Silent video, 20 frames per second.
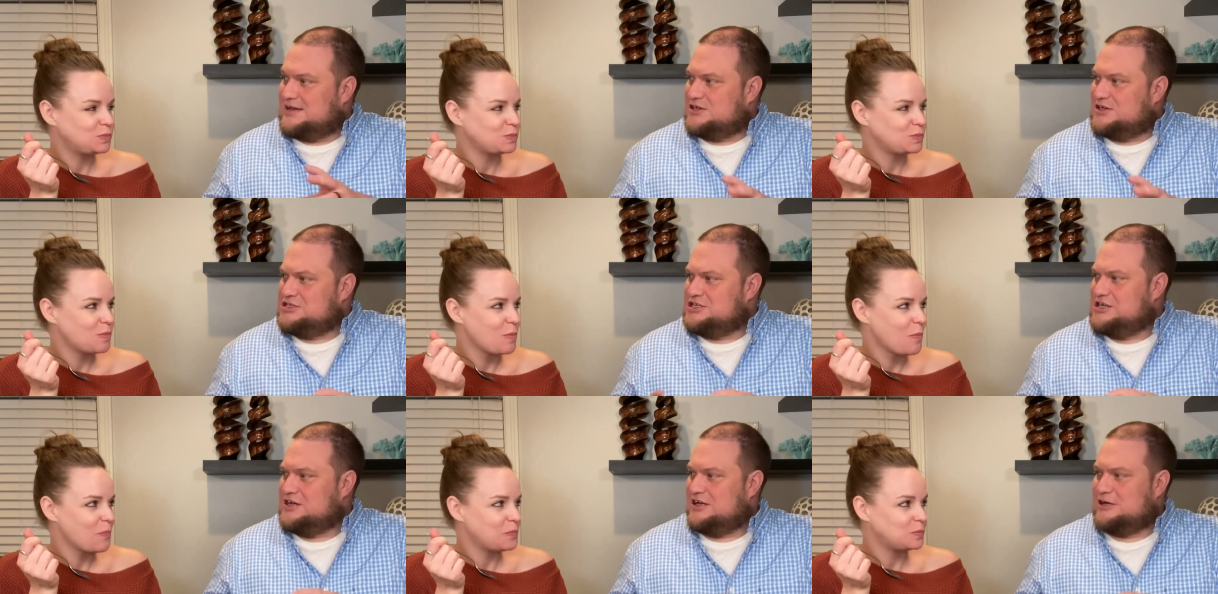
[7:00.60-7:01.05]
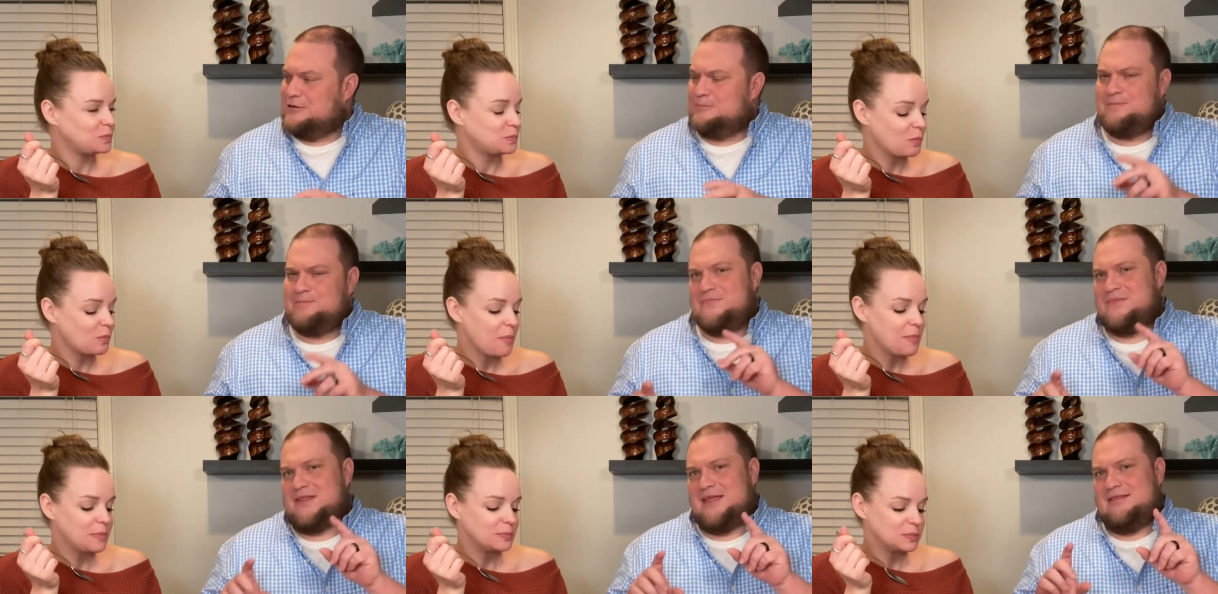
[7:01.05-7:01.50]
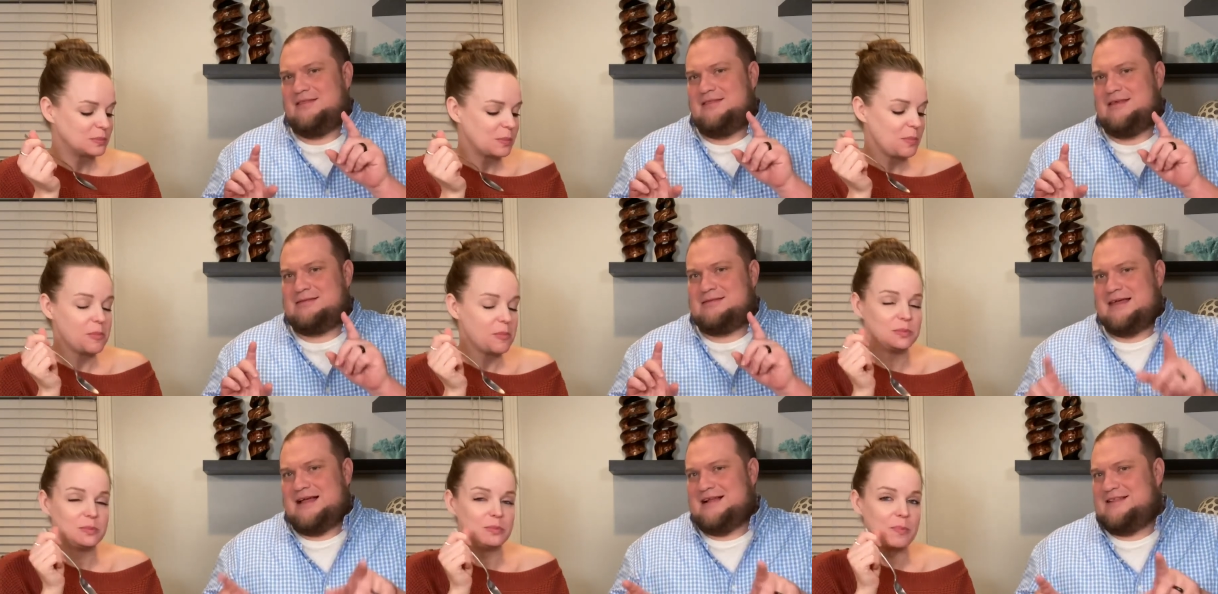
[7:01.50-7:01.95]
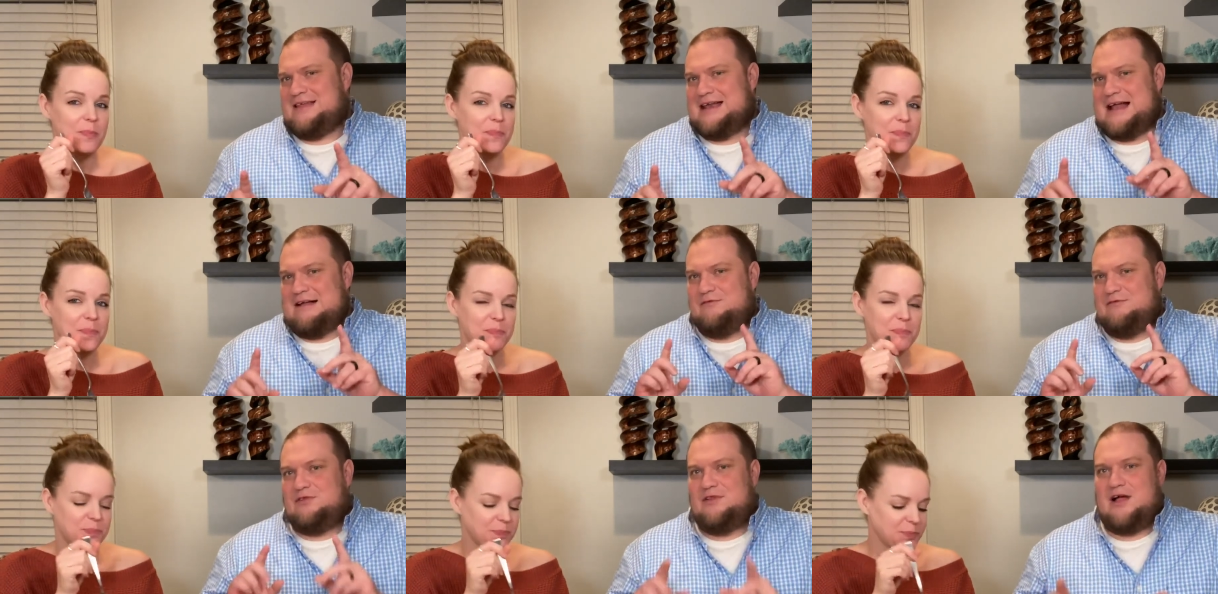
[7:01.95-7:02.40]
Speaker 1: here. The thing that
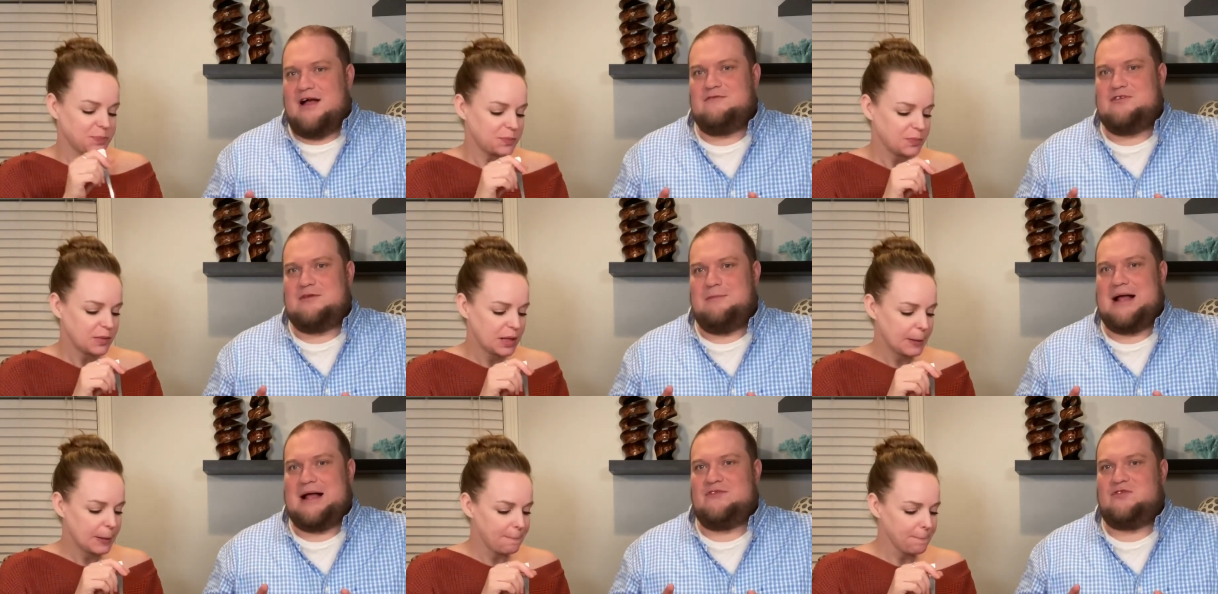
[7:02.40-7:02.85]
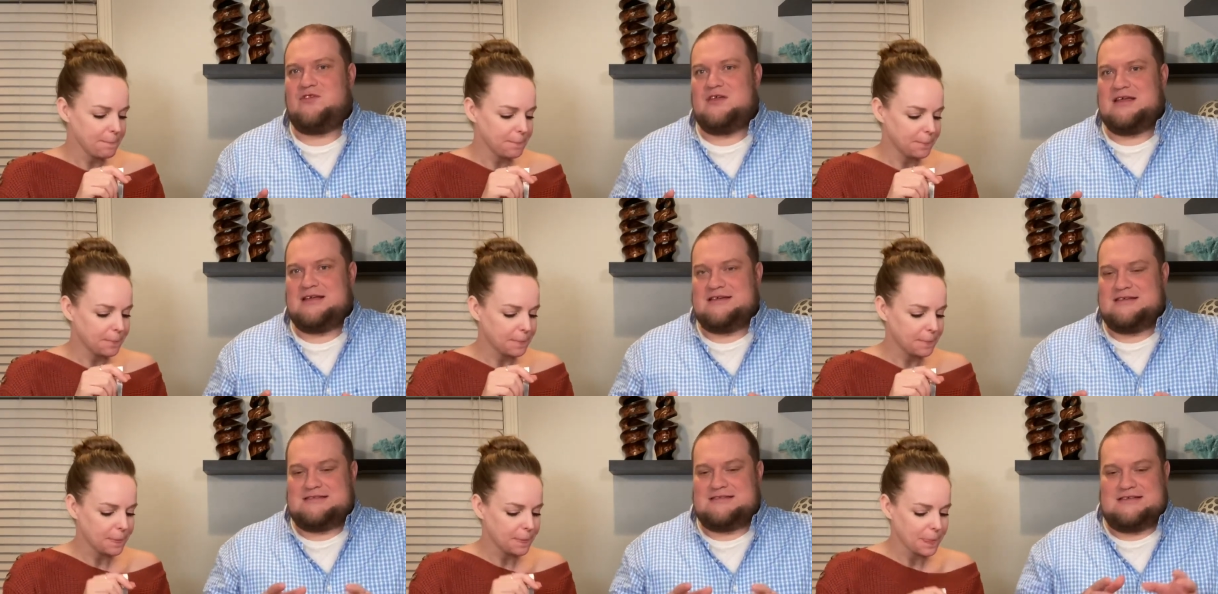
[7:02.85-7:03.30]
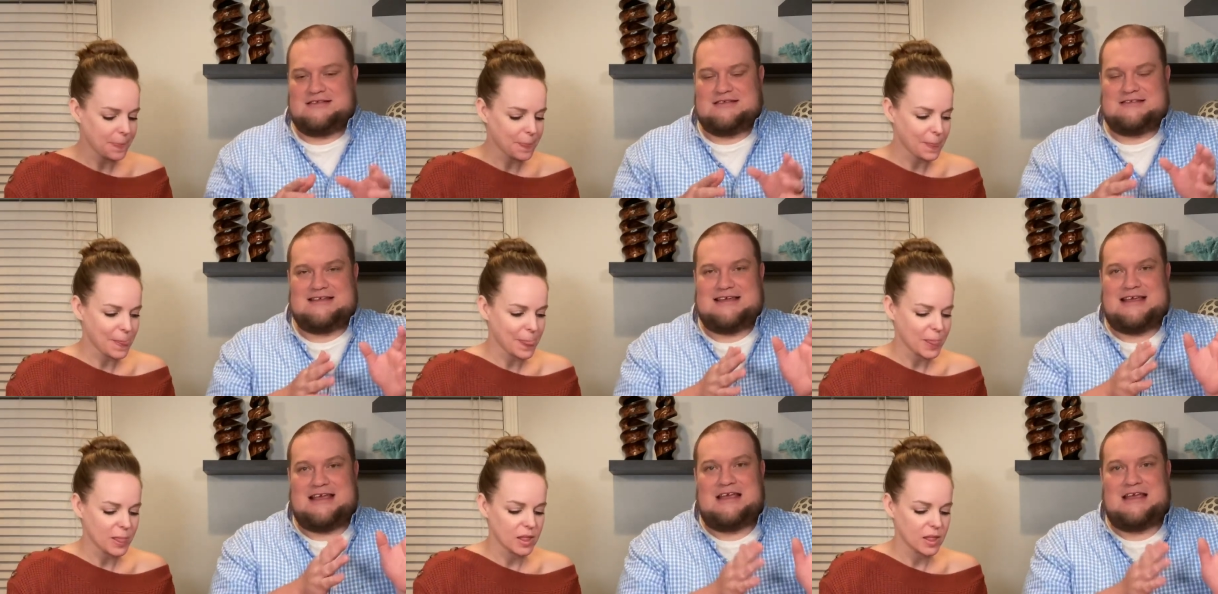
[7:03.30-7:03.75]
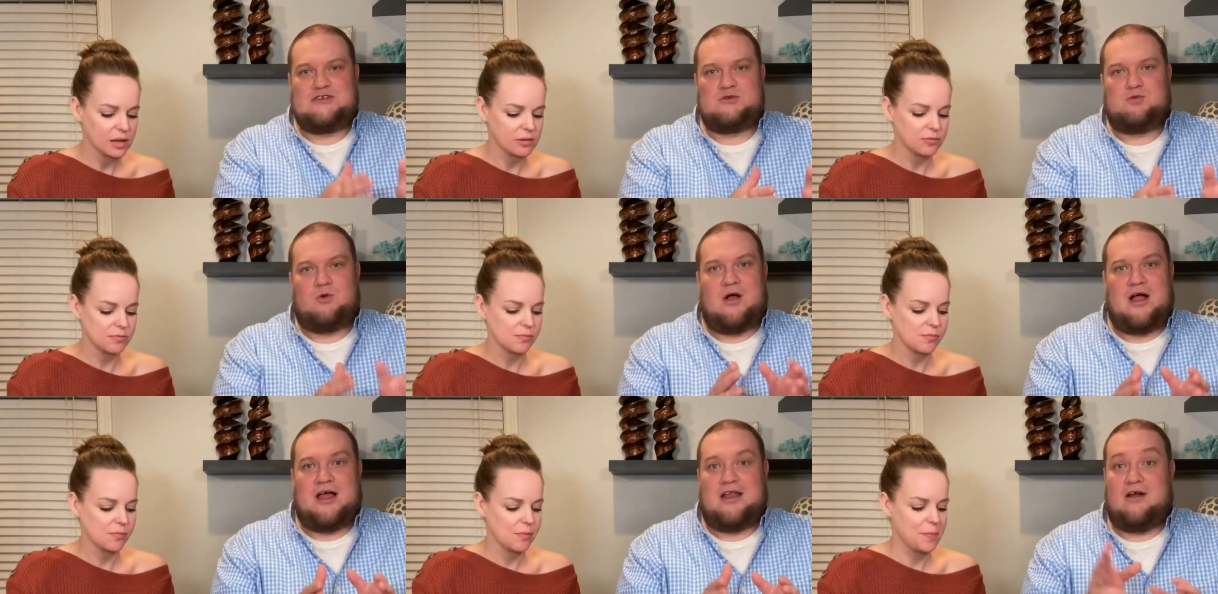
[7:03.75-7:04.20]
I've loved about these is each
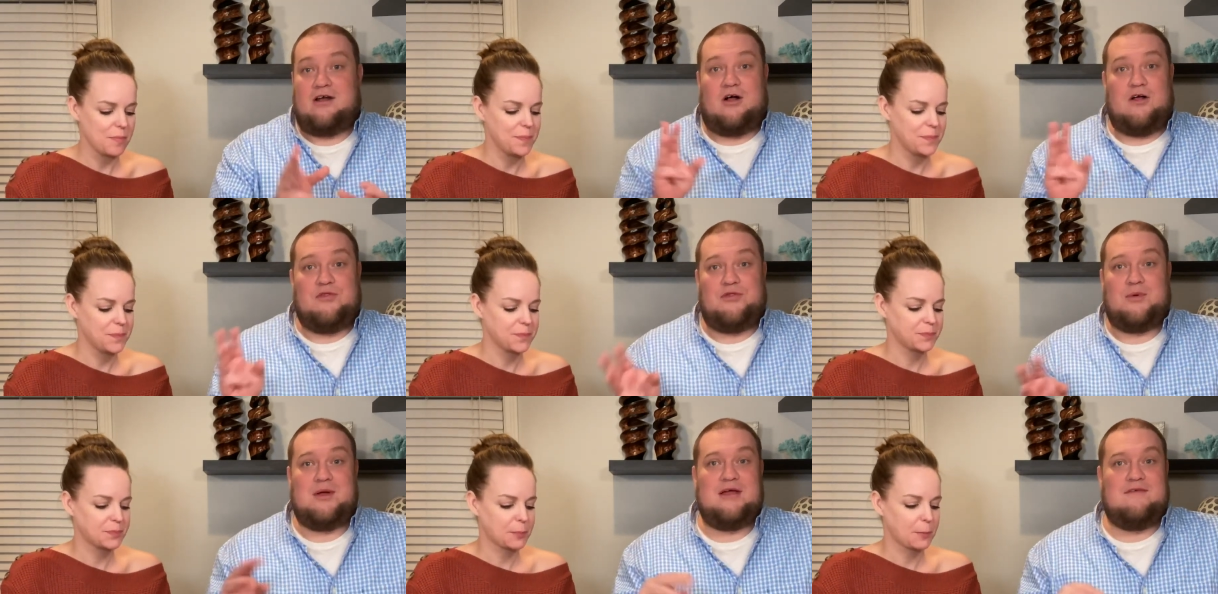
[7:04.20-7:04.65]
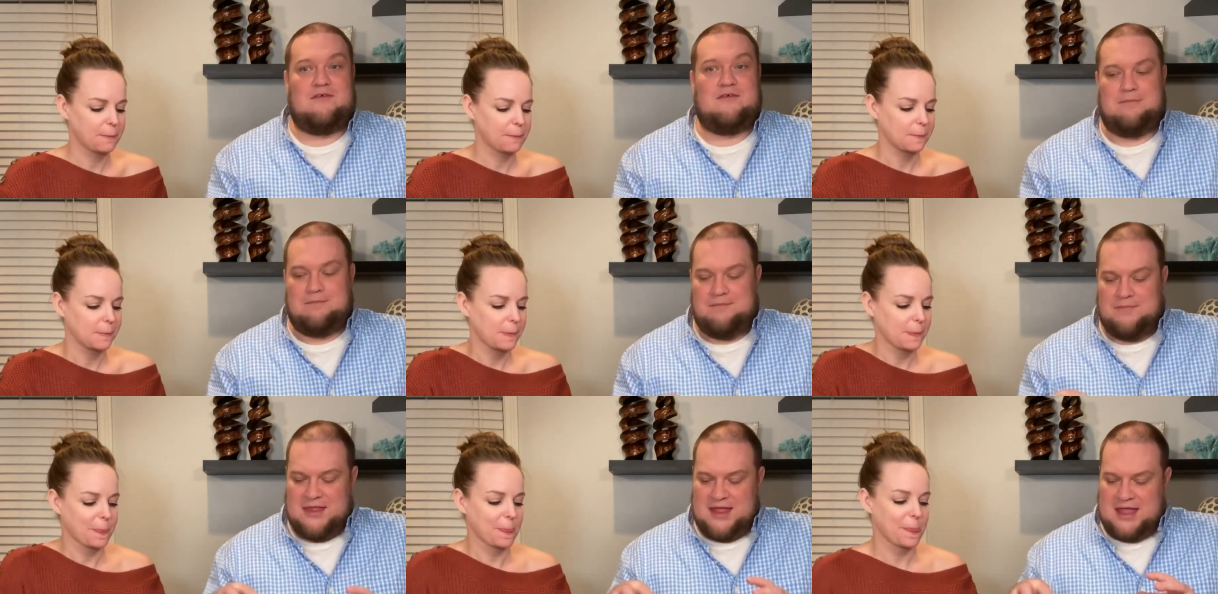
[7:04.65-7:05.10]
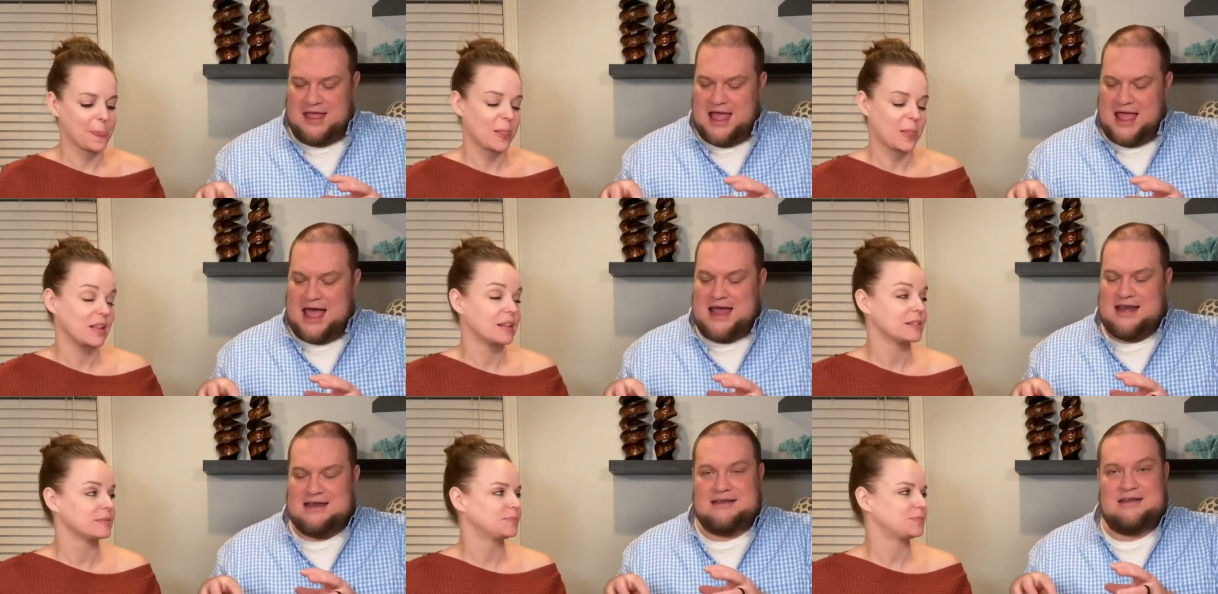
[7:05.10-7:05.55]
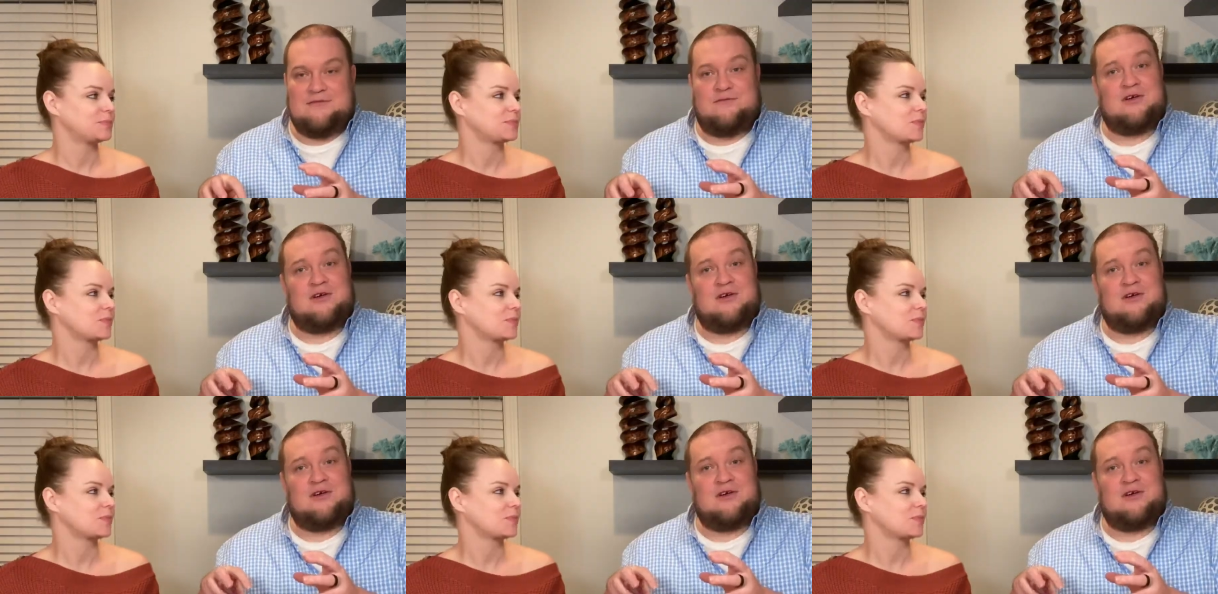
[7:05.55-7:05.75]
one, all three of them, had a different